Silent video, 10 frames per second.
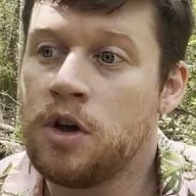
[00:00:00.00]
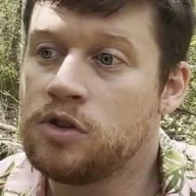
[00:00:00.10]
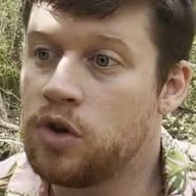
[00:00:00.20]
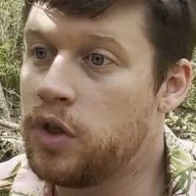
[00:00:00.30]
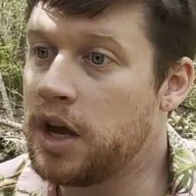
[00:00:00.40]

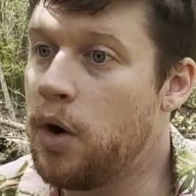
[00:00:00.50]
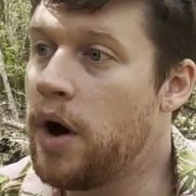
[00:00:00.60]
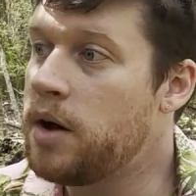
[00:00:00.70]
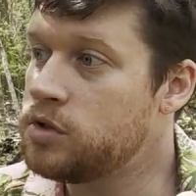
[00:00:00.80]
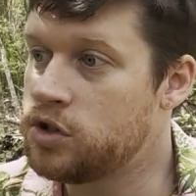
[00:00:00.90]
So they go
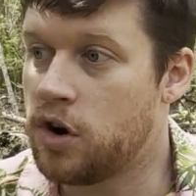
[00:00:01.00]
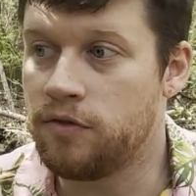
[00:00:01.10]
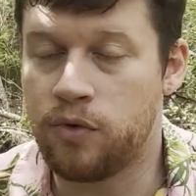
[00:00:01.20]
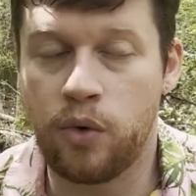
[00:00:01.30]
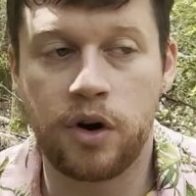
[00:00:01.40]
out and start
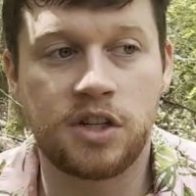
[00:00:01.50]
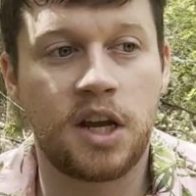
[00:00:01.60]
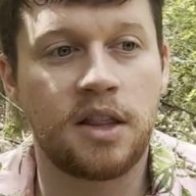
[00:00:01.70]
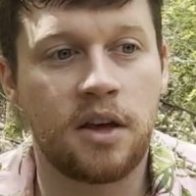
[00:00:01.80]
foraging.